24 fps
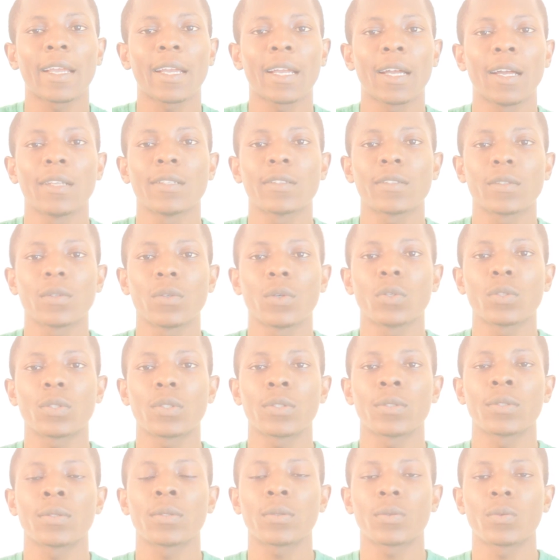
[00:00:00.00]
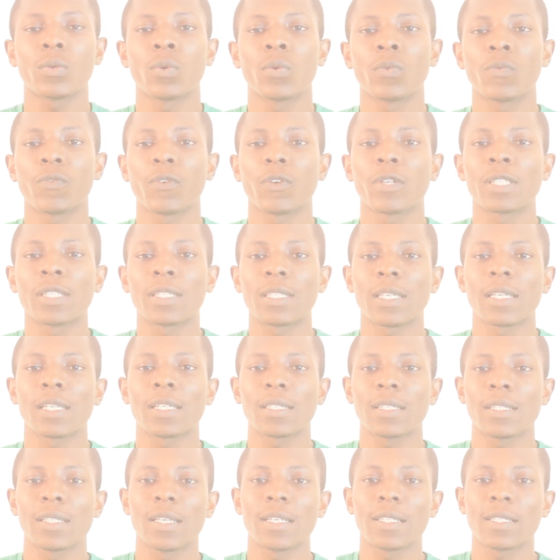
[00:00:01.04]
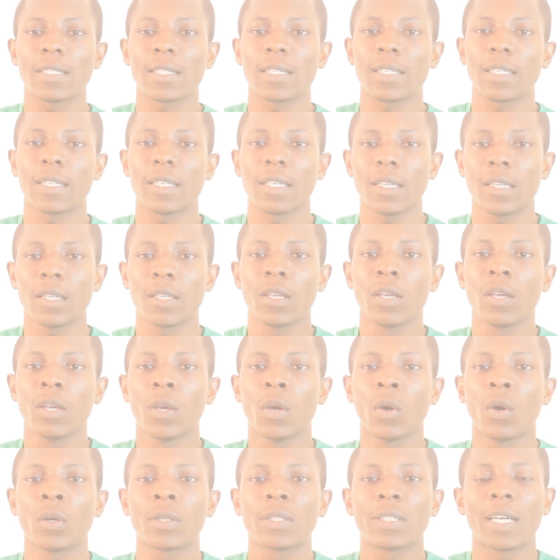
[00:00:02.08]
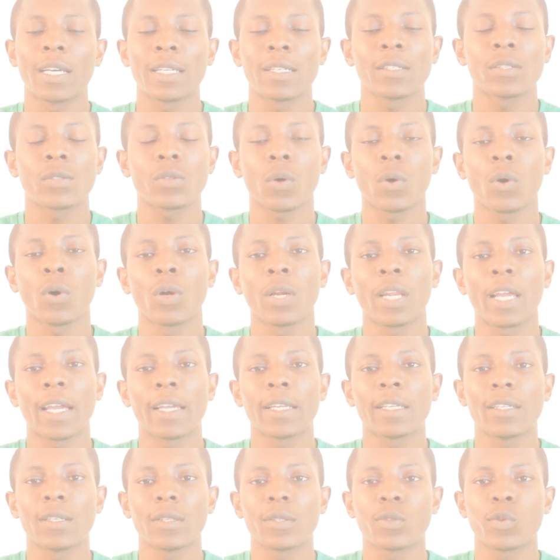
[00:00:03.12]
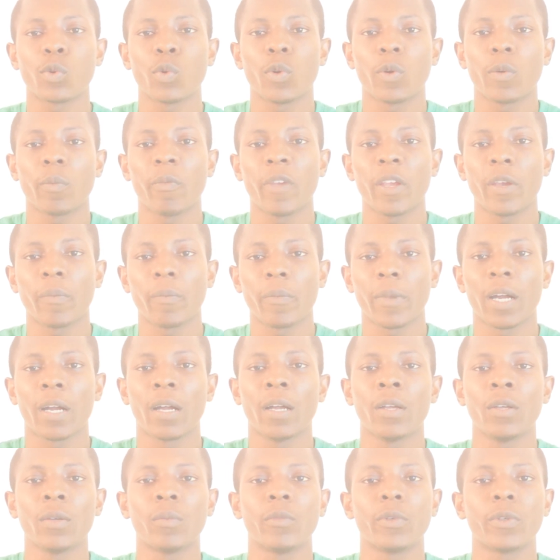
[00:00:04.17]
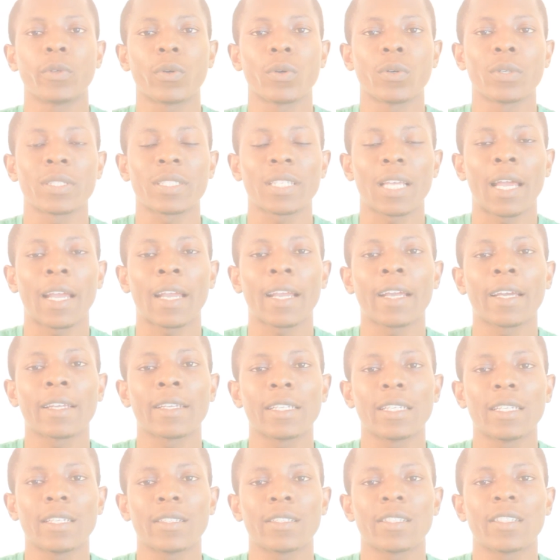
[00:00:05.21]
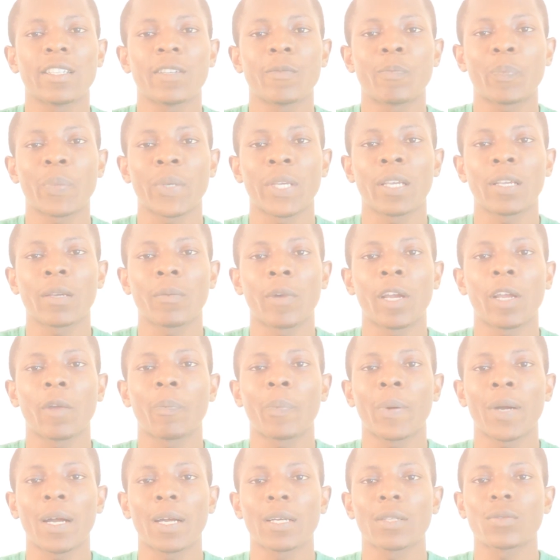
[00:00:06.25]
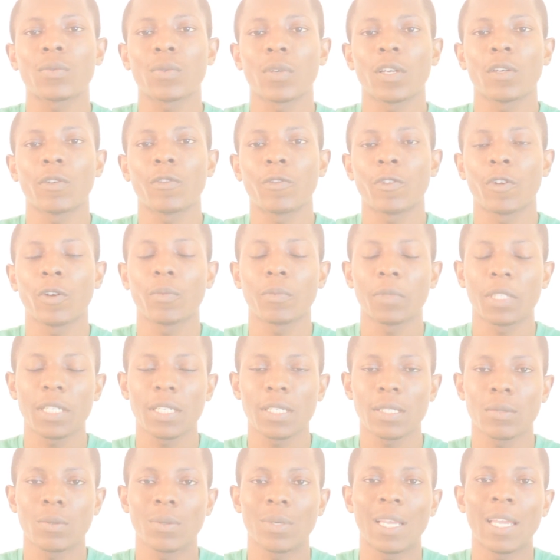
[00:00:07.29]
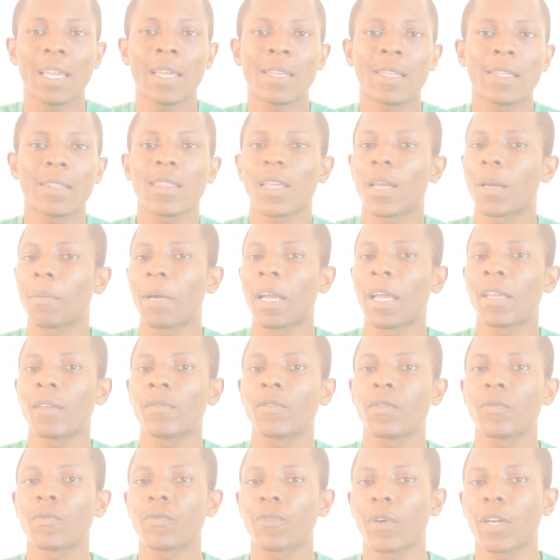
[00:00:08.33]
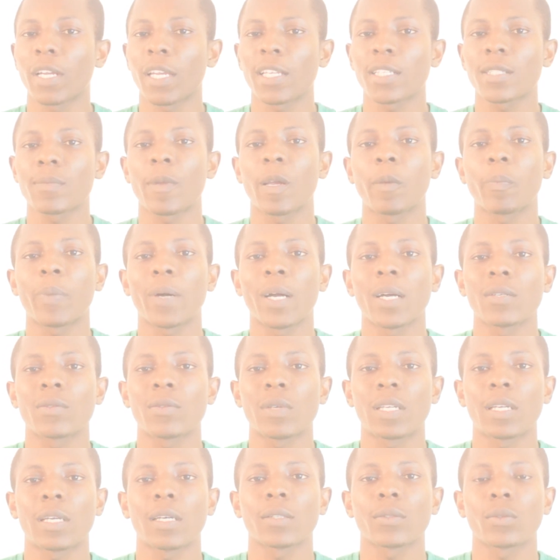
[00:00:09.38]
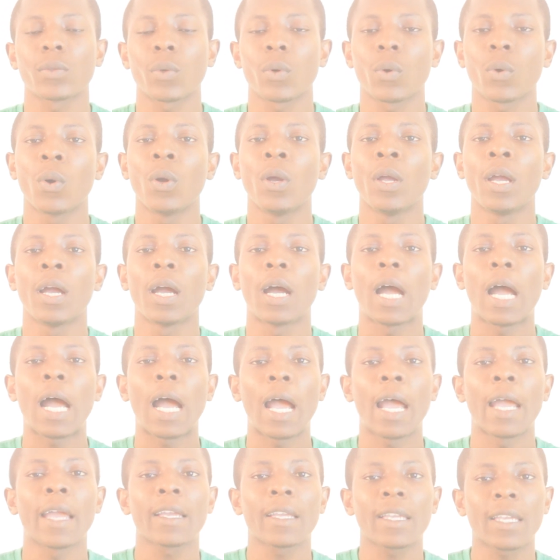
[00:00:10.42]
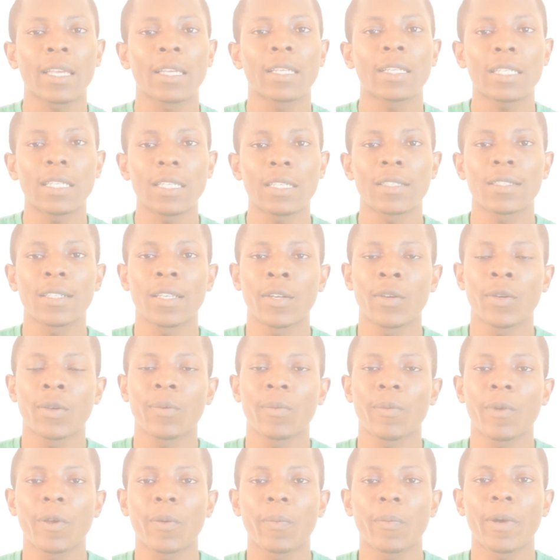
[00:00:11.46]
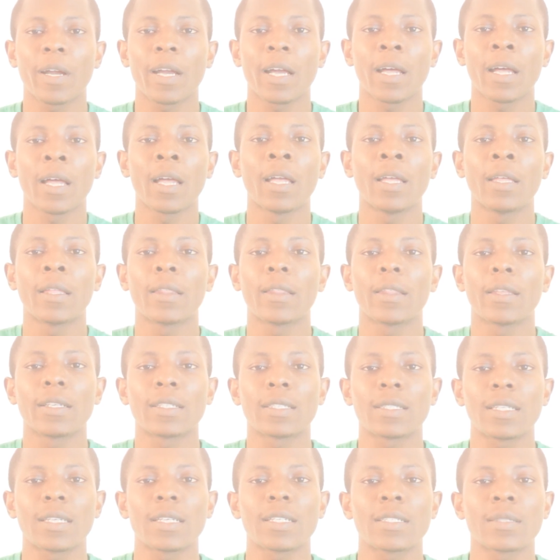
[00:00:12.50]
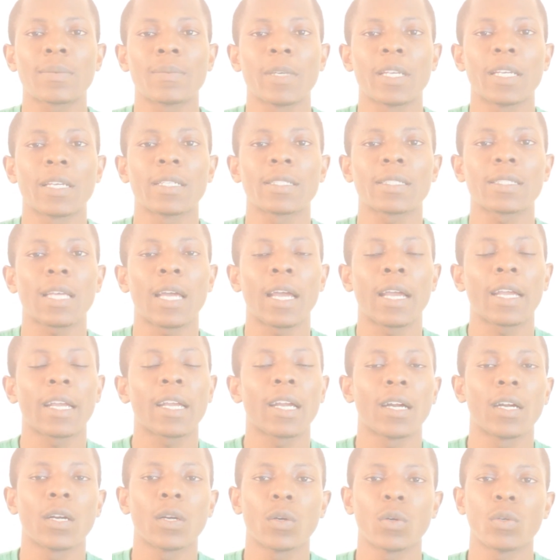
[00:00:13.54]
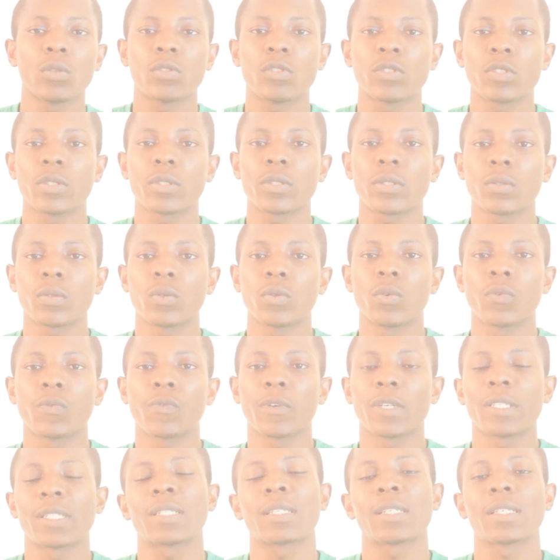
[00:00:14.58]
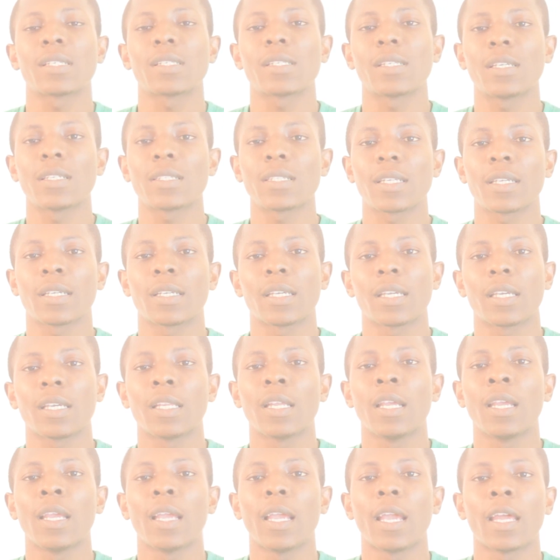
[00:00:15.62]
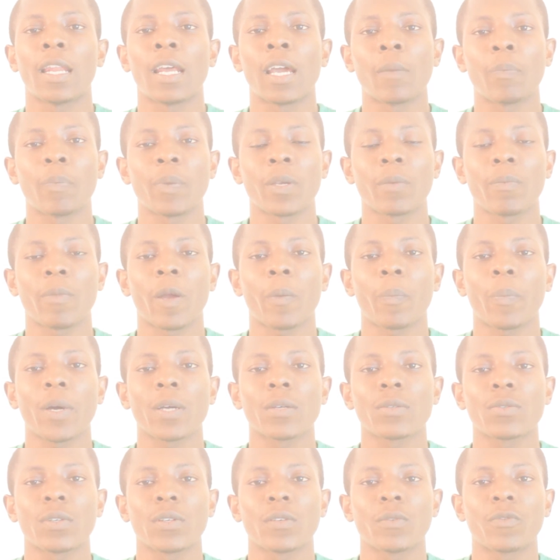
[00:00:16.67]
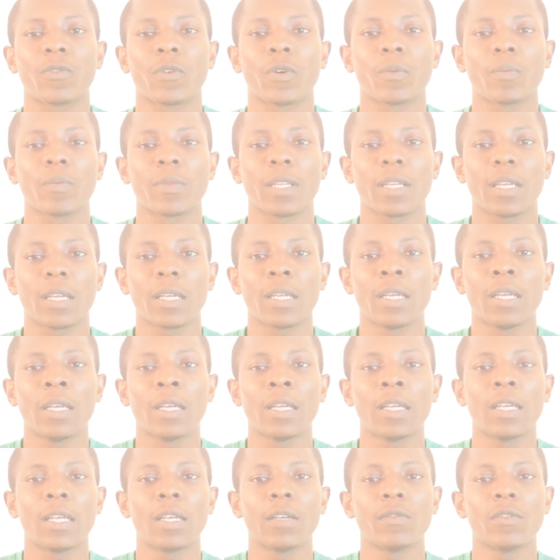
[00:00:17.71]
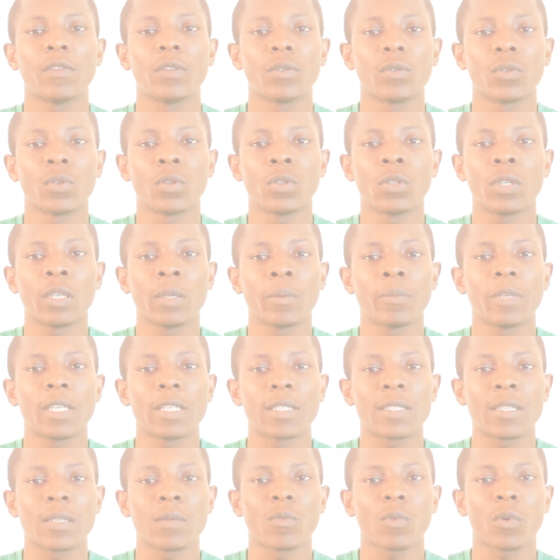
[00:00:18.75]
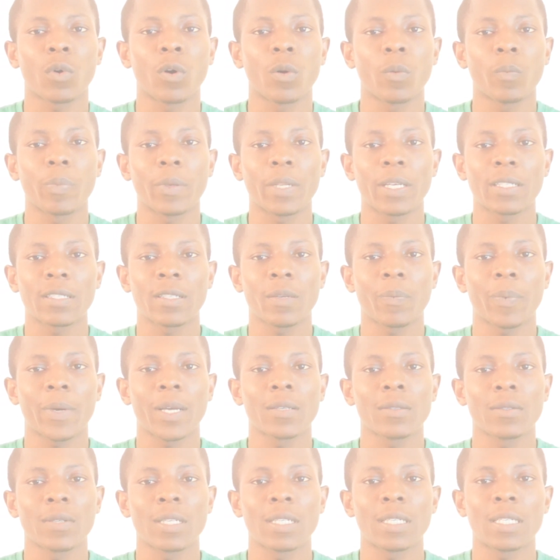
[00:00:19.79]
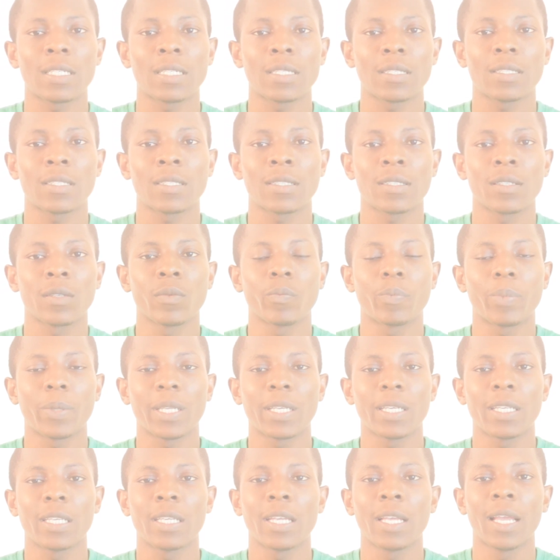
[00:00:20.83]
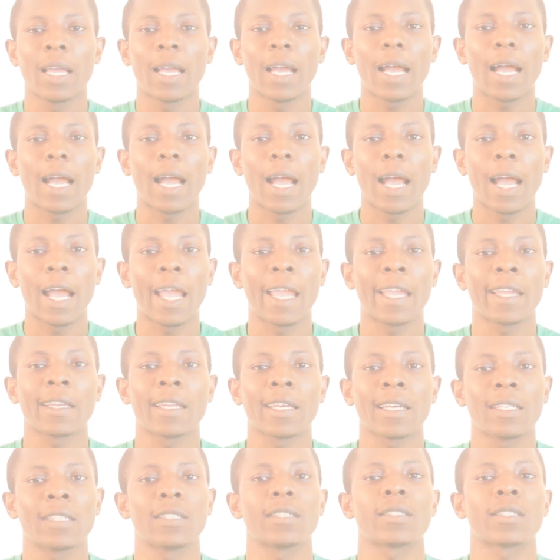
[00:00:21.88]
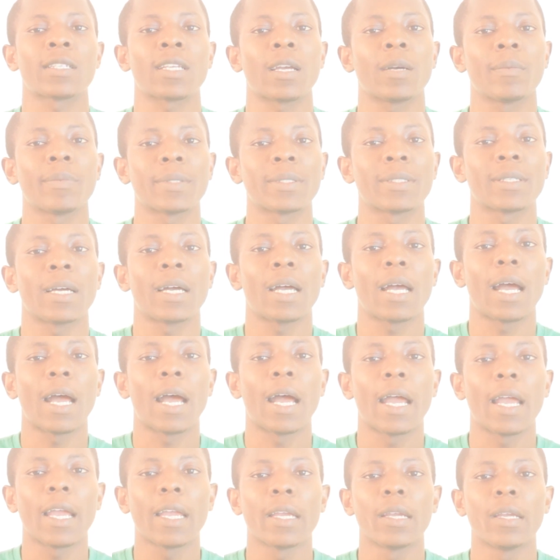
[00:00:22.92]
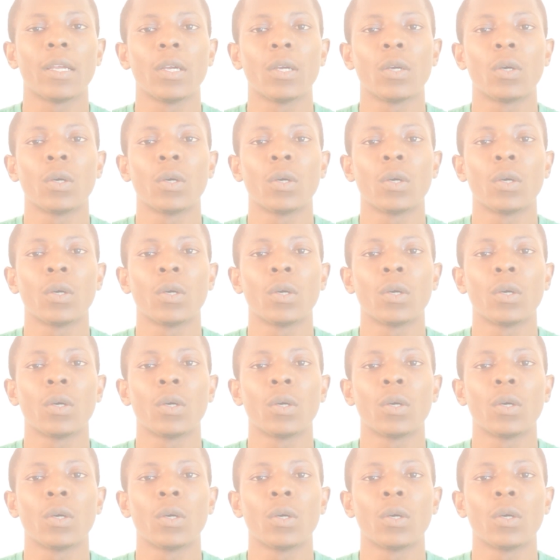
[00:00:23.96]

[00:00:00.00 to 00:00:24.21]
can't go to school for 6 years again. That is all I need to remember, because I can easily pick my password from this. So anytime I even forget my password at all, I can easily remember the statement, I can't go to school for 6 years again. And I pick my password from there. Even though it may seem complex, the password is simply I, that is capital I,